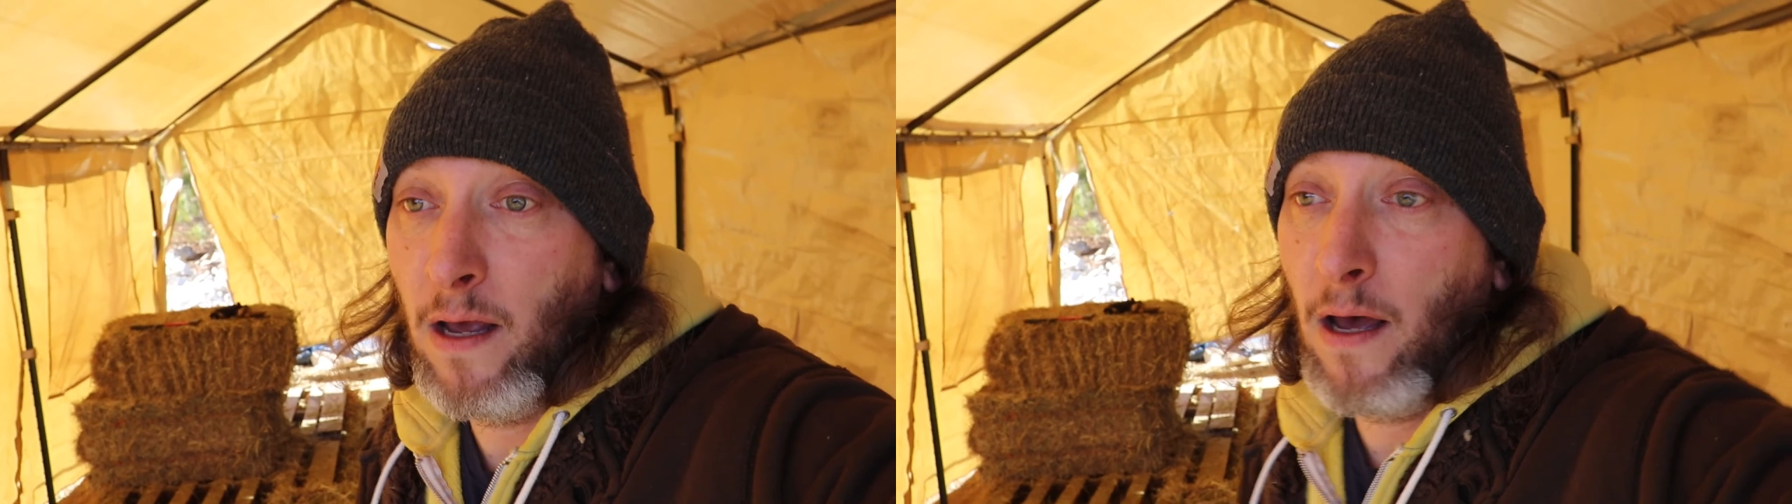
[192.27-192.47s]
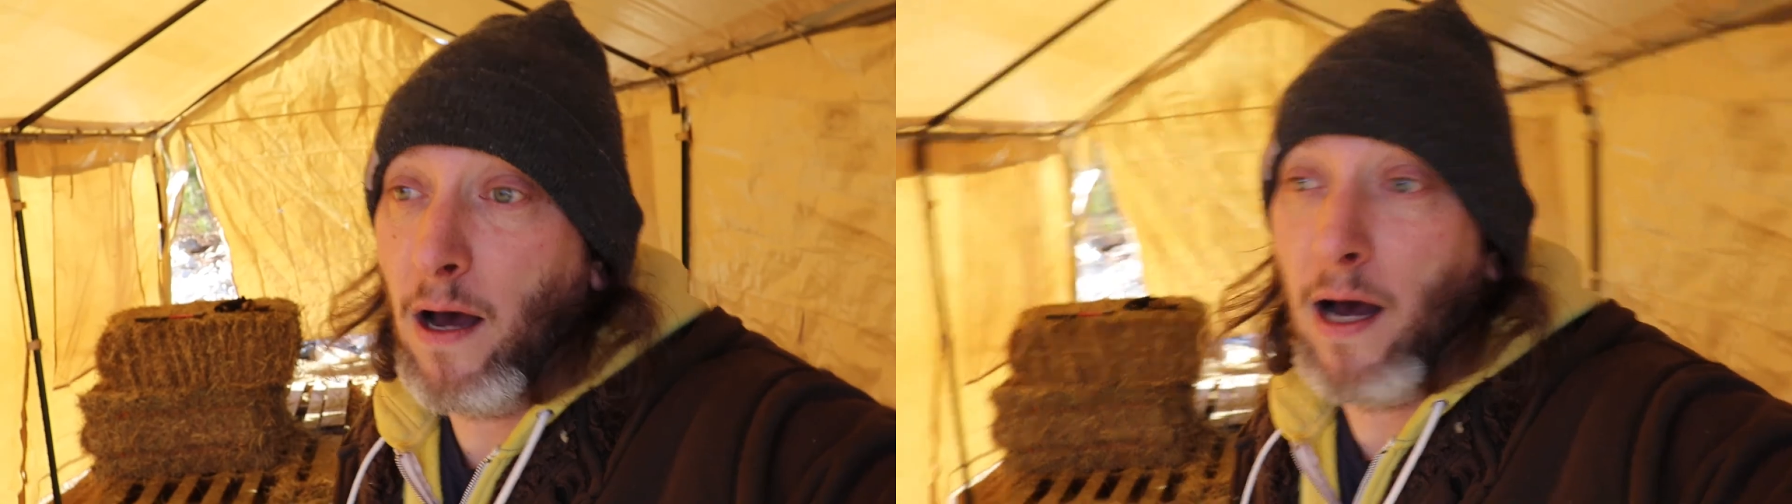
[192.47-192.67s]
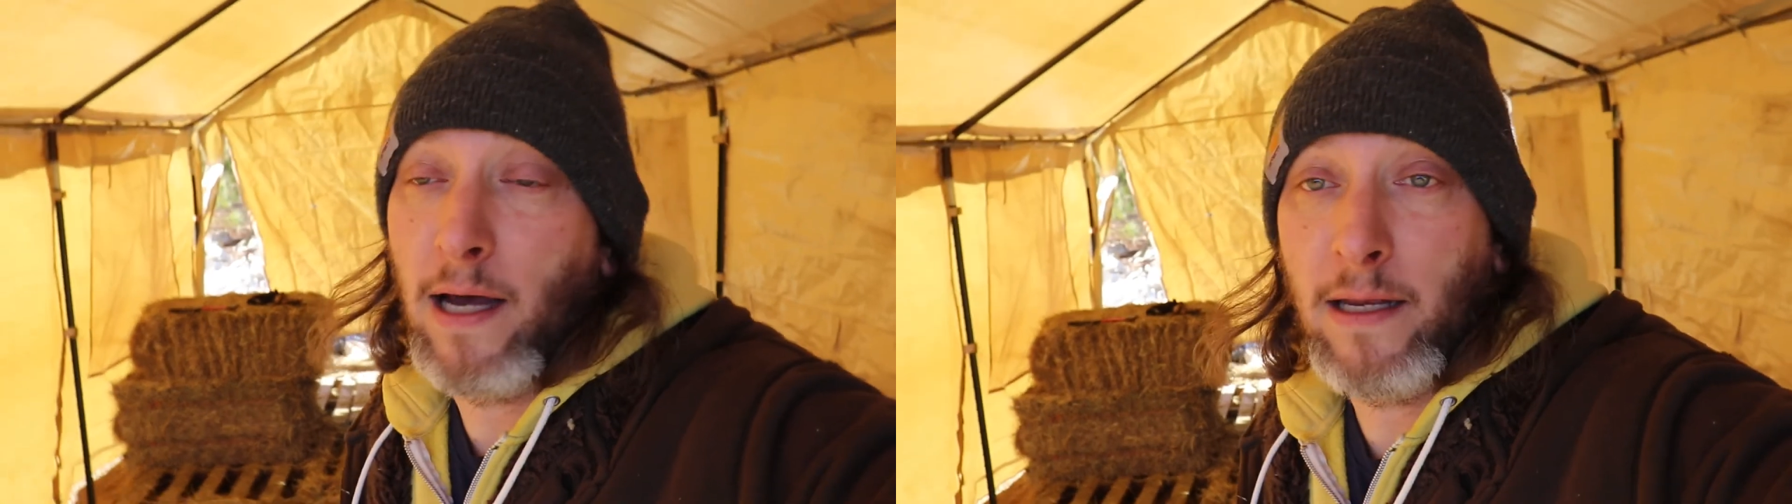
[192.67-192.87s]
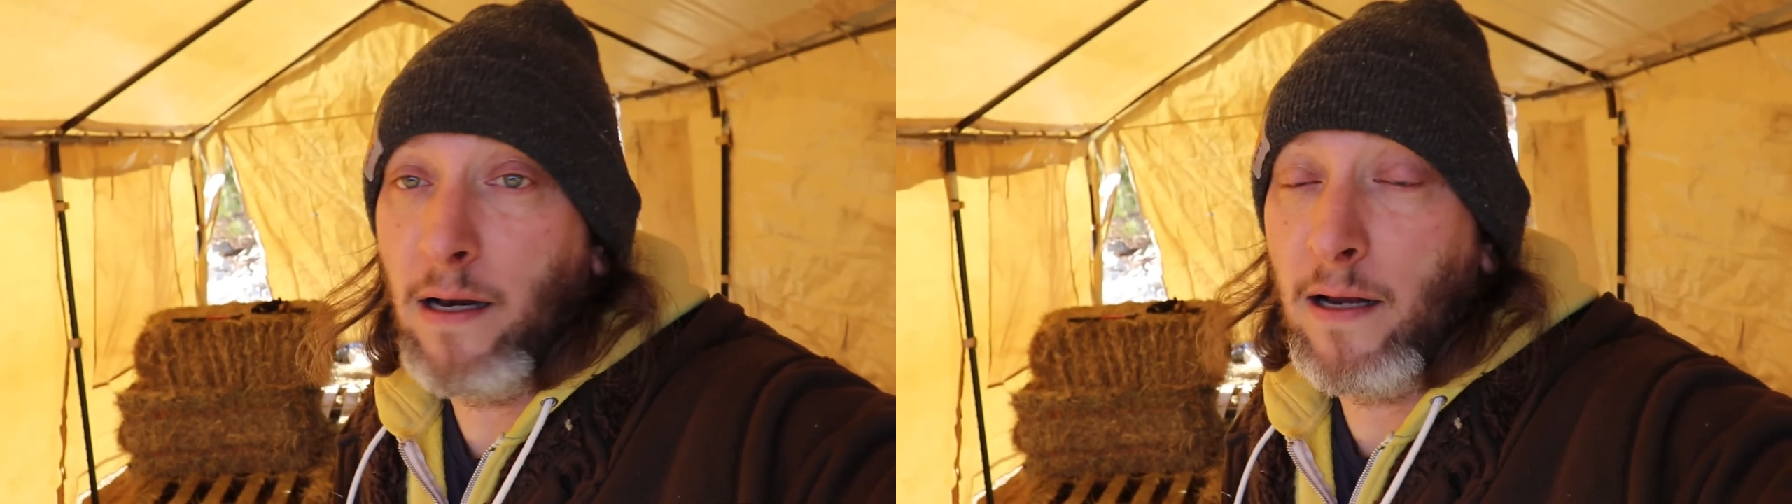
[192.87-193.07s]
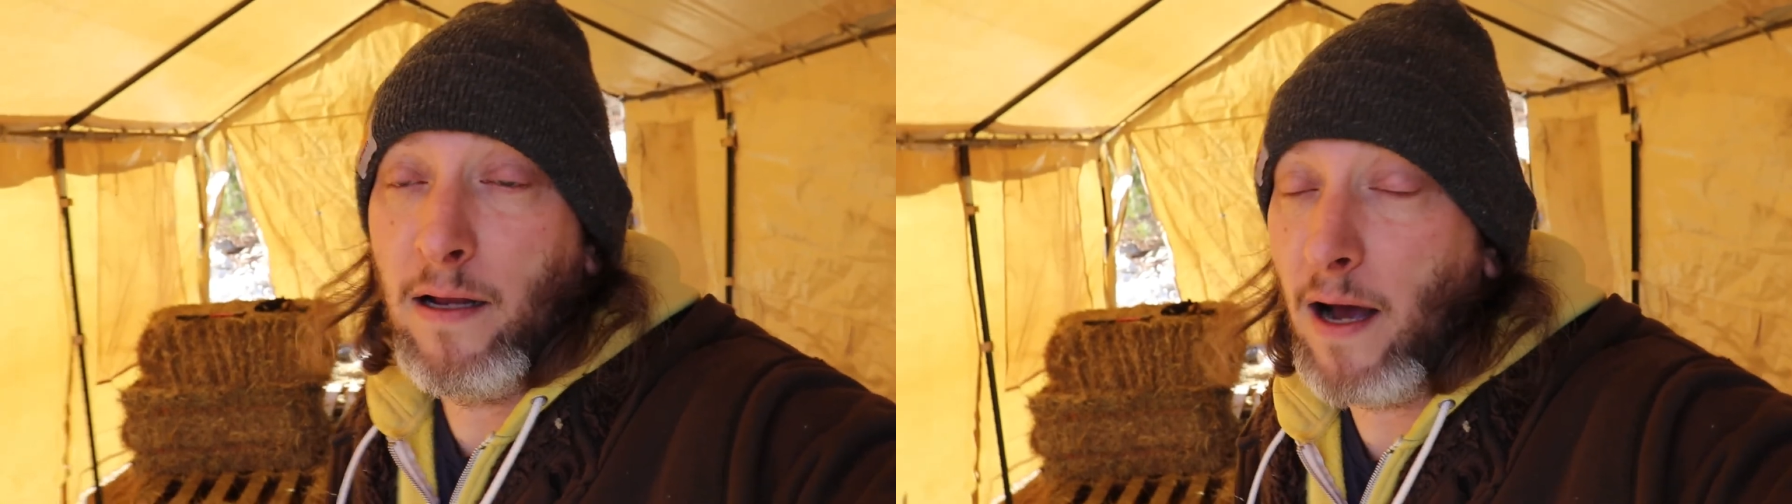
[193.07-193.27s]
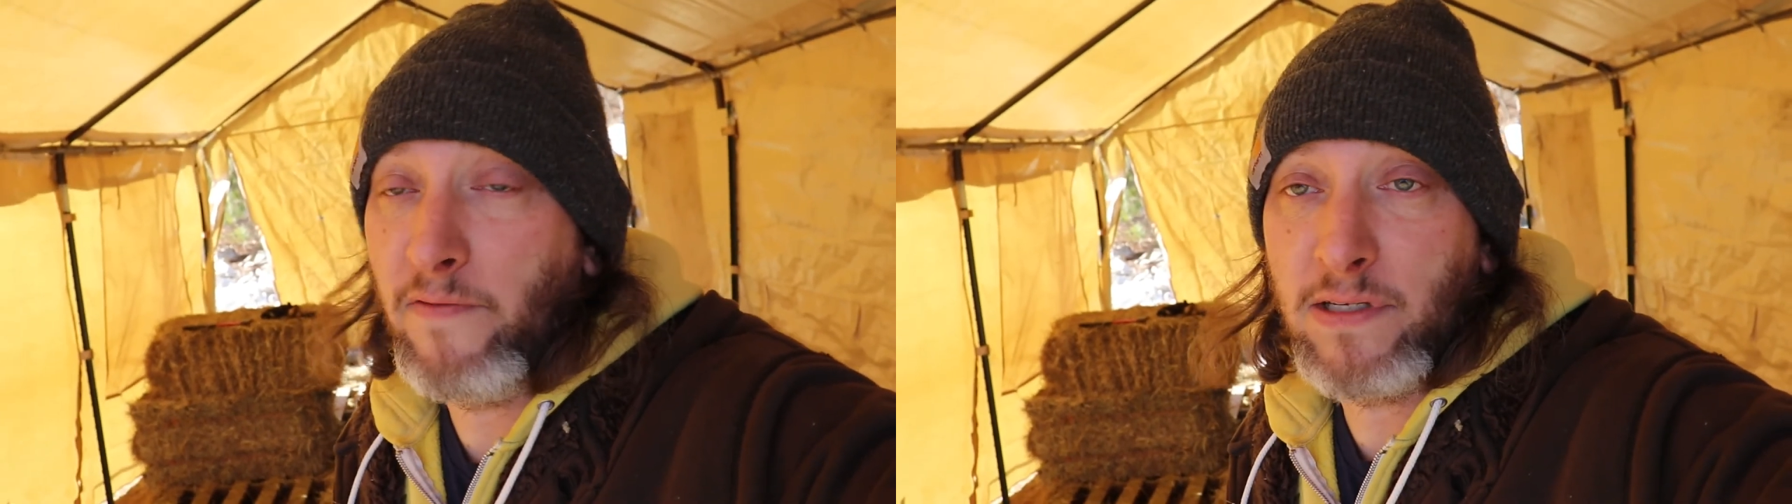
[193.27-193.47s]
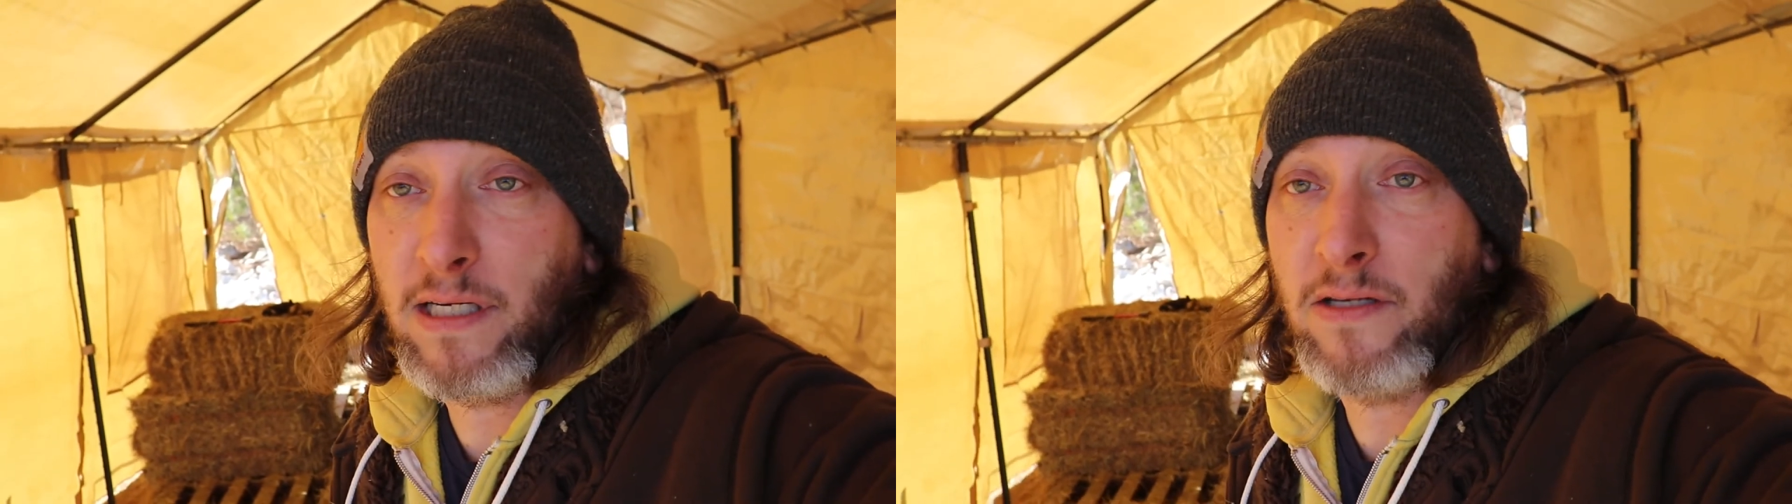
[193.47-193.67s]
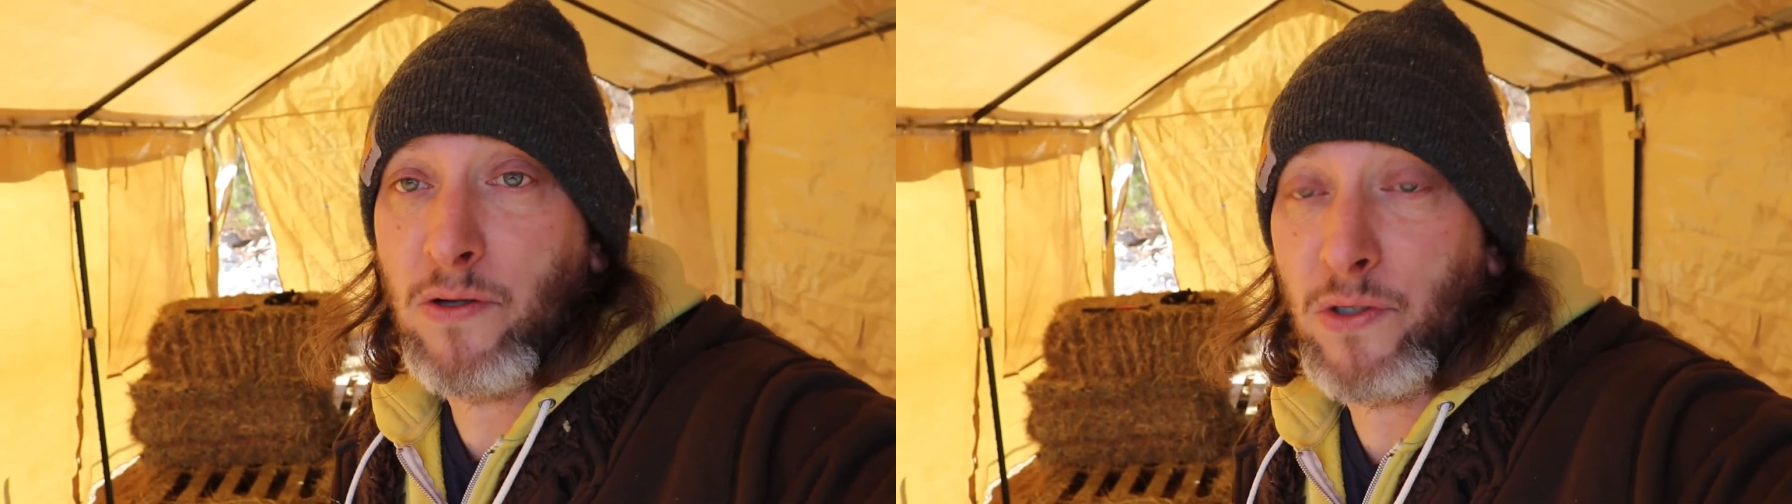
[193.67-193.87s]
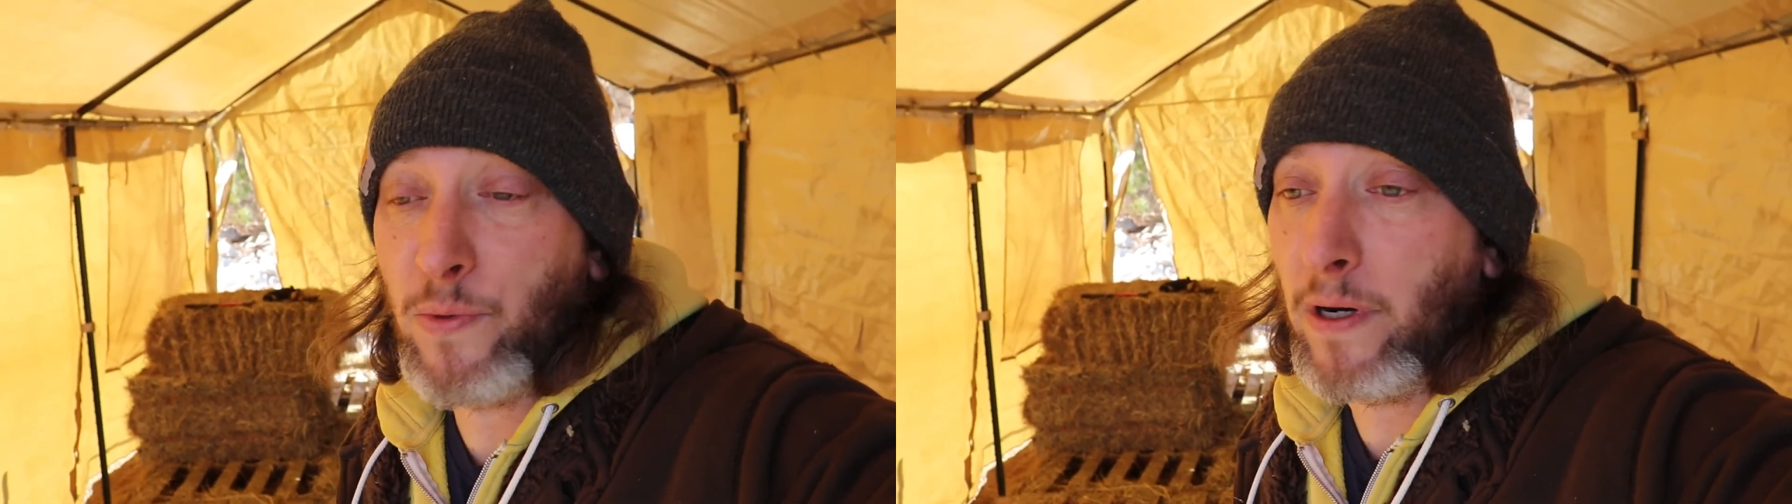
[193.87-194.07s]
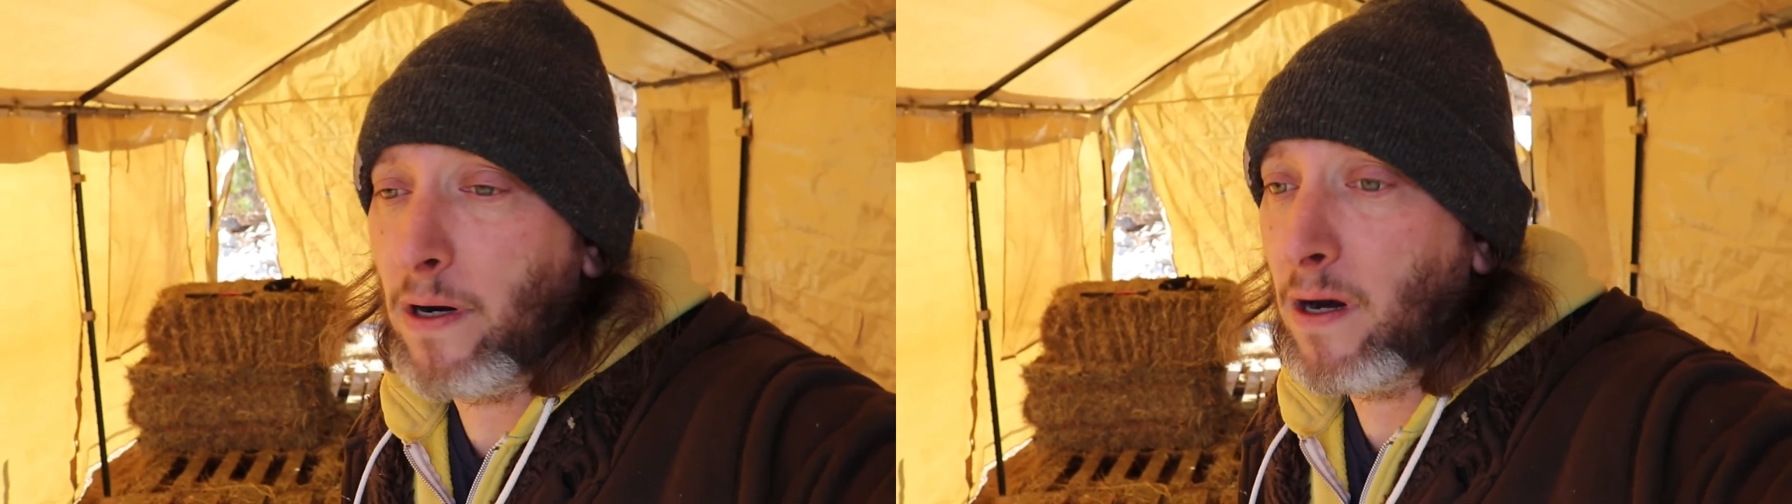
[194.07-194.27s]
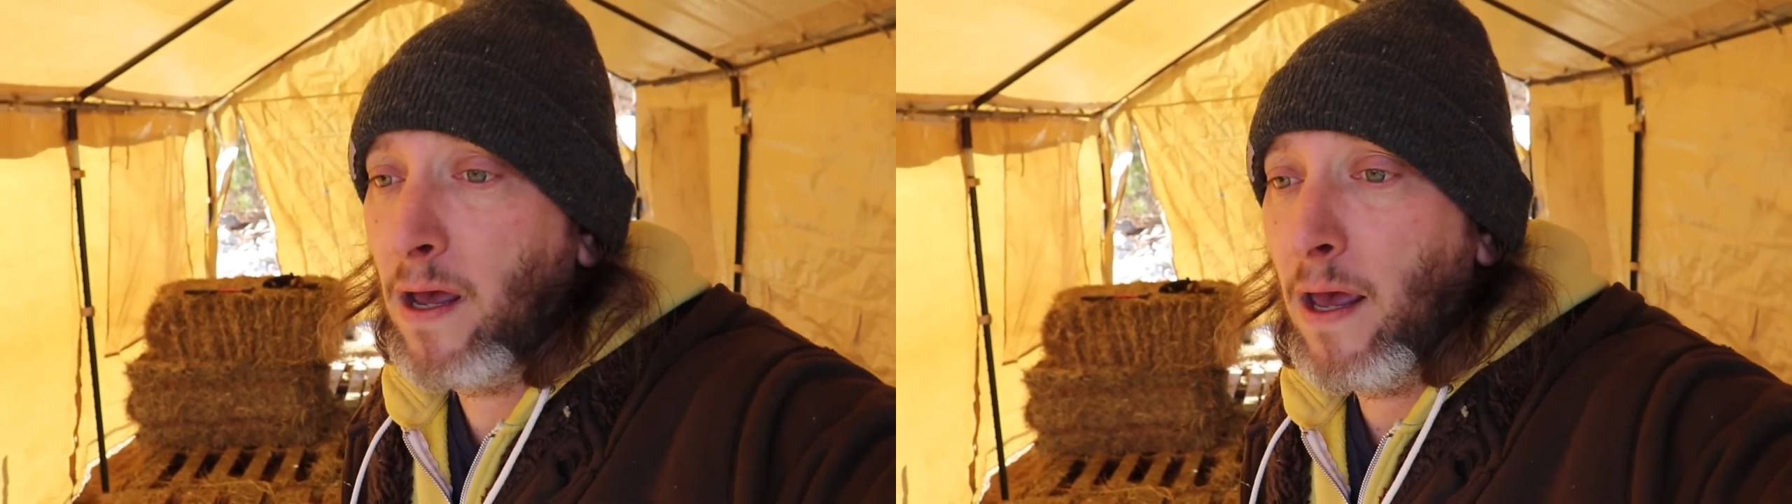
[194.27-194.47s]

It obviously just goes quicker.